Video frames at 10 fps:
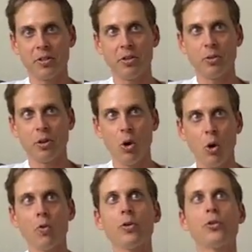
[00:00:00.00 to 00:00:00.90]
So you don't want to
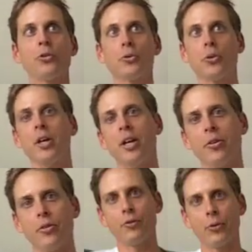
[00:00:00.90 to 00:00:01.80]
overdo
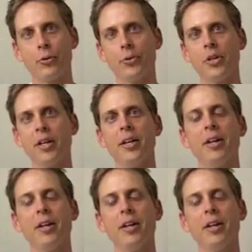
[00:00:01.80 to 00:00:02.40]
the food